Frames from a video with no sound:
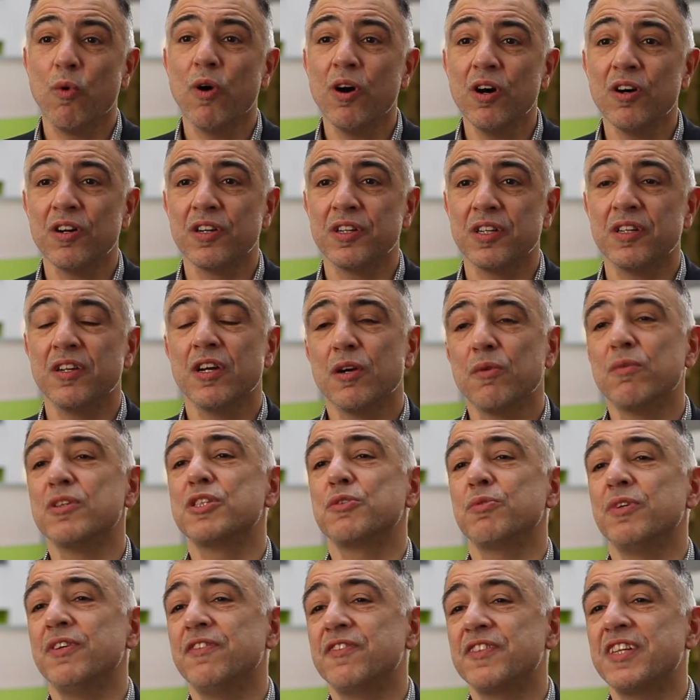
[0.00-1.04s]
One
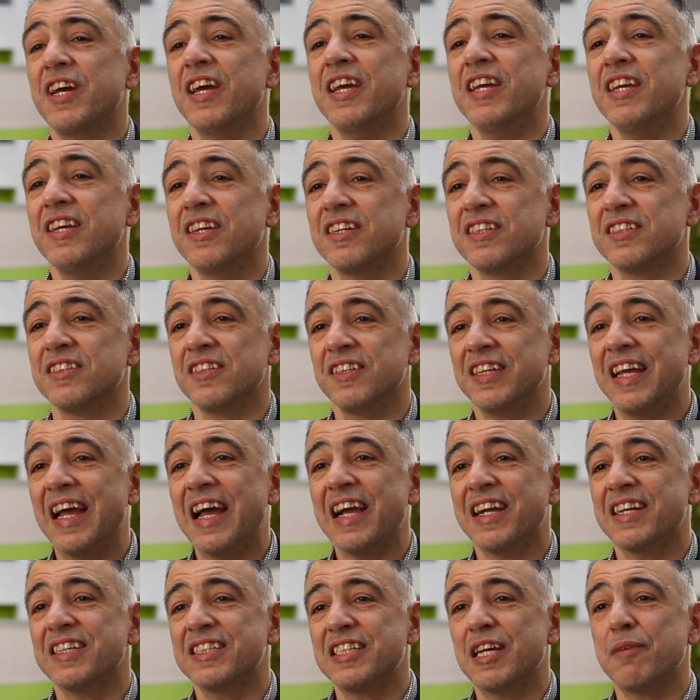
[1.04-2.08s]
was we've taken the
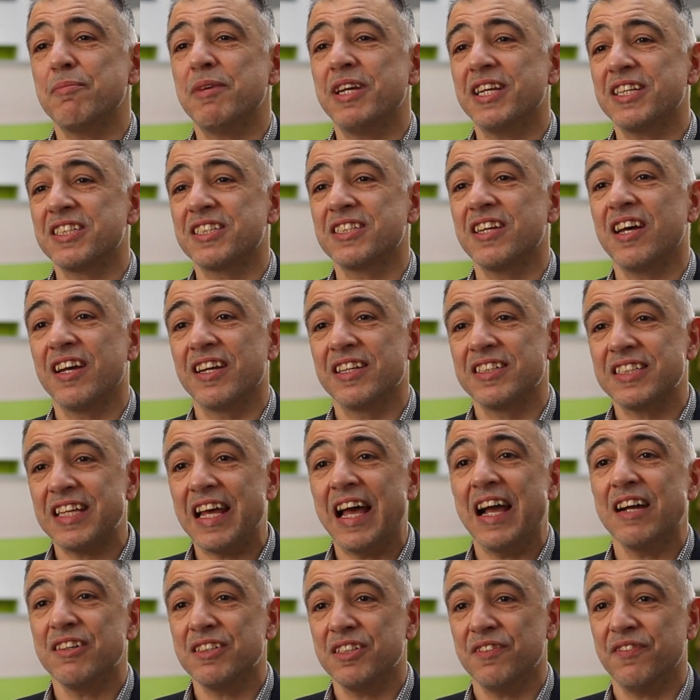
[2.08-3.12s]
academic science
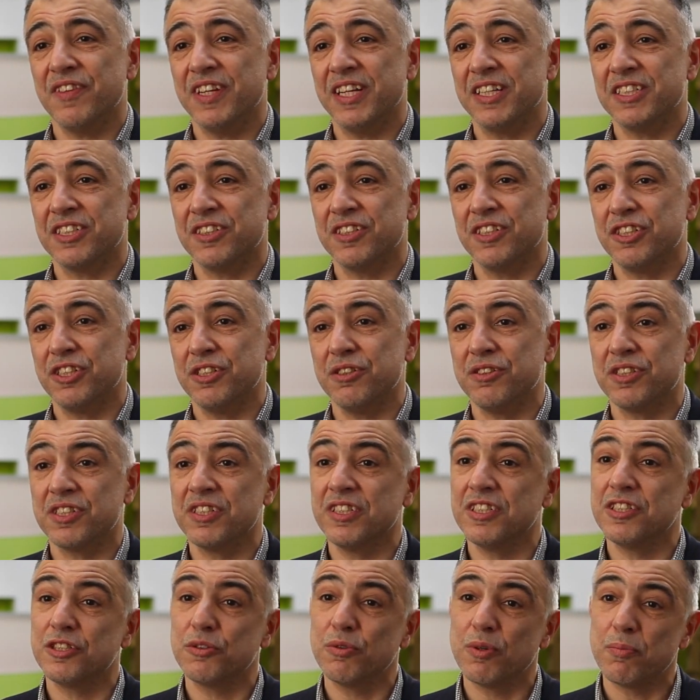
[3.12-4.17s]
out of the
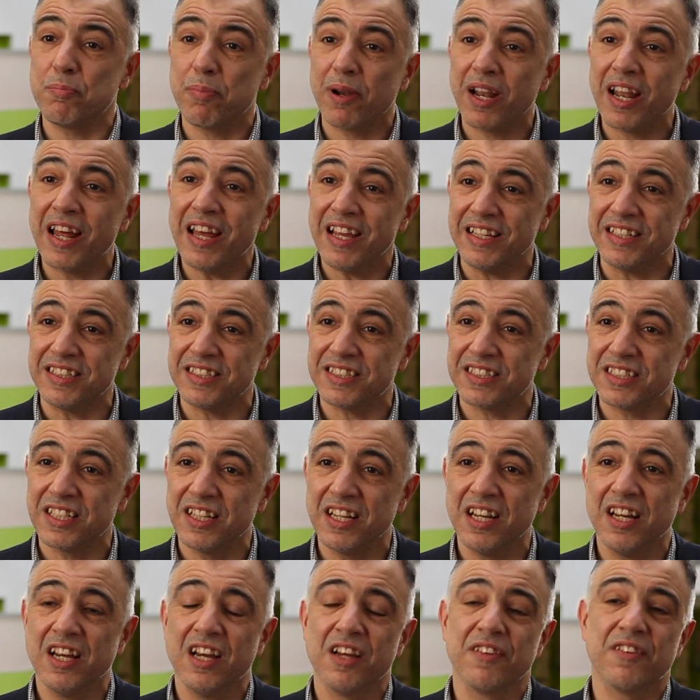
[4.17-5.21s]
institution into a place
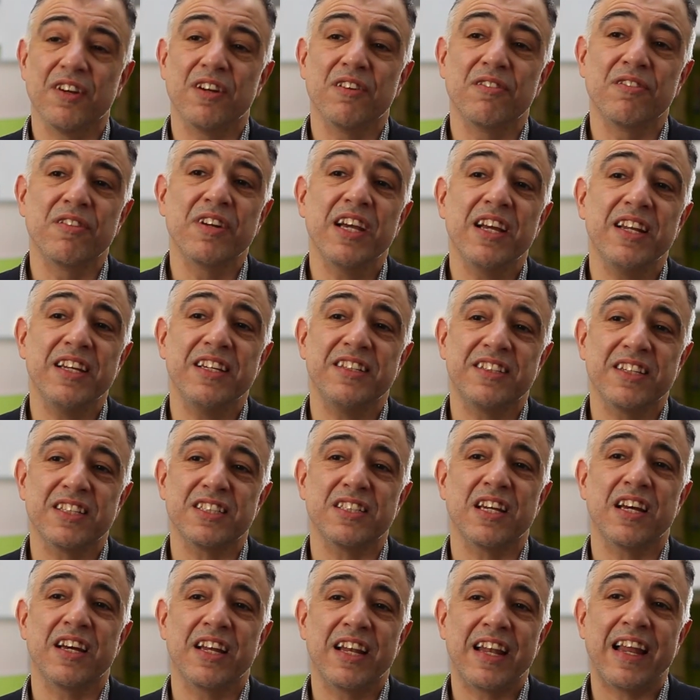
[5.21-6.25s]
that really
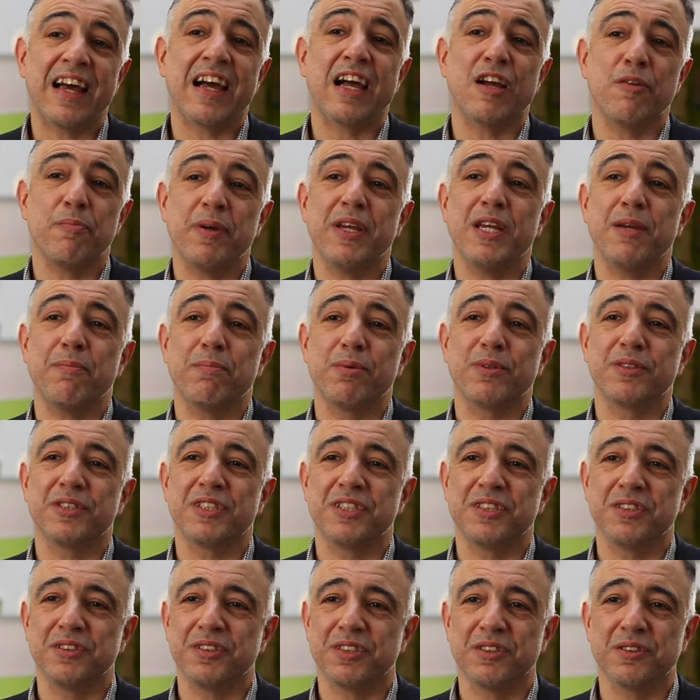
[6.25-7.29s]
does allow people
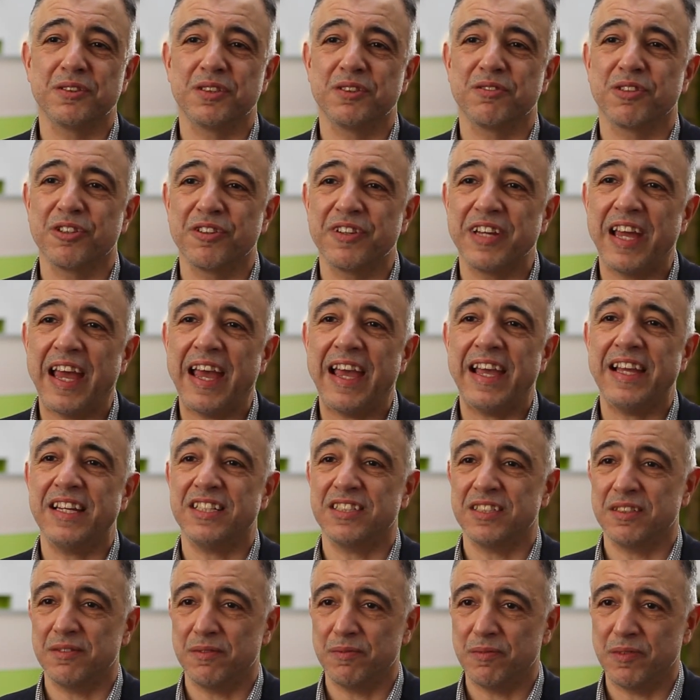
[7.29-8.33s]
to sort of
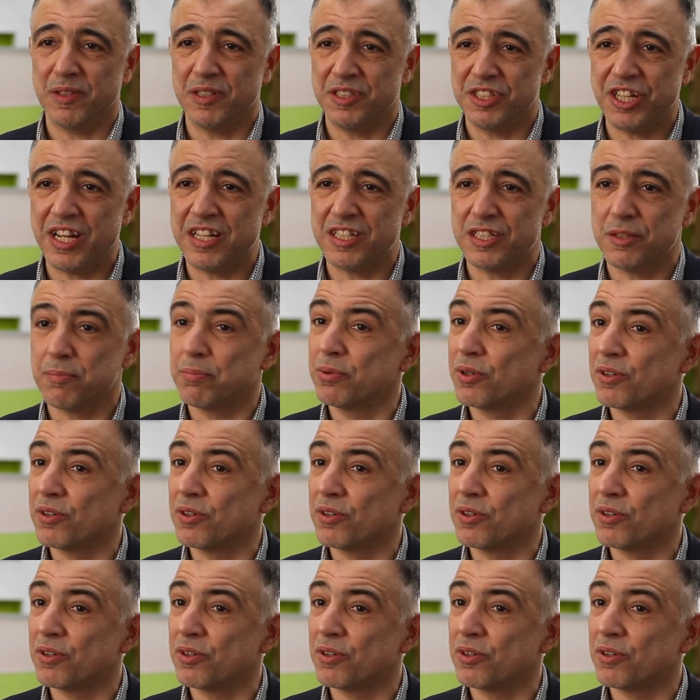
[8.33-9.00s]
create, gender